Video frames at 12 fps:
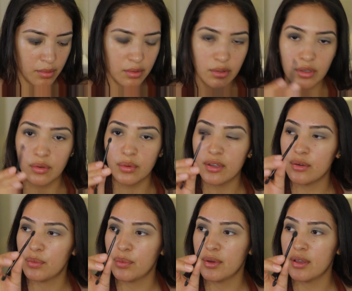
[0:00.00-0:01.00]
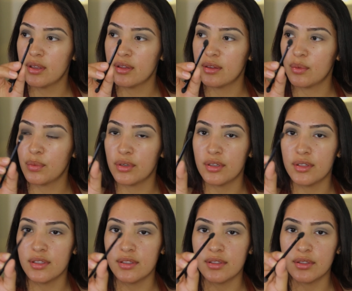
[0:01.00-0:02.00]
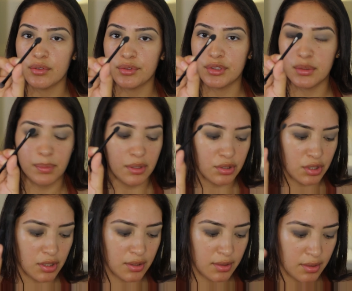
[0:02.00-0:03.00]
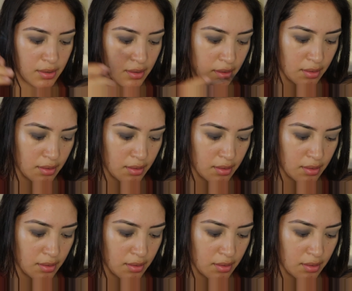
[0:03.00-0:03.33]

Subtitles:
gonna go in with one of these little sponges.